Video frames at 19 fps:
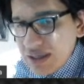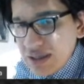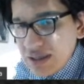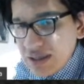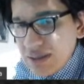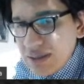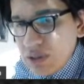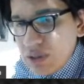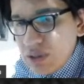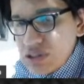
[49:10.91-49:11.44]

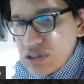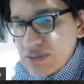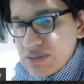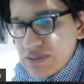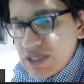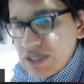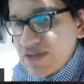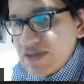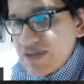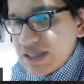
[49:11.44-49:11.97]
I also
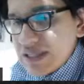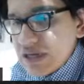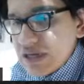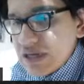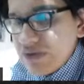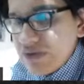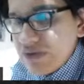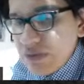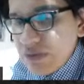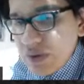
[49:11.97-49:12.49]
believe that
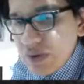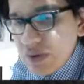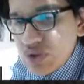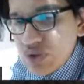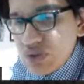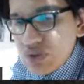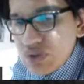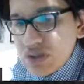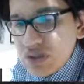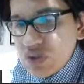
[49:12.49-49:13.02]
government power
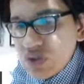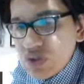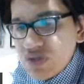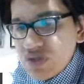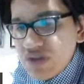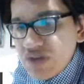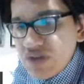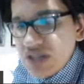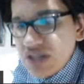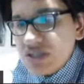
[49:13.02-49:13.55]
should be used
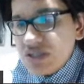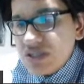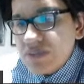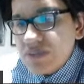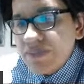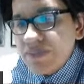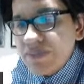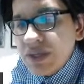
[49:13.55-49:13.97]
to faster.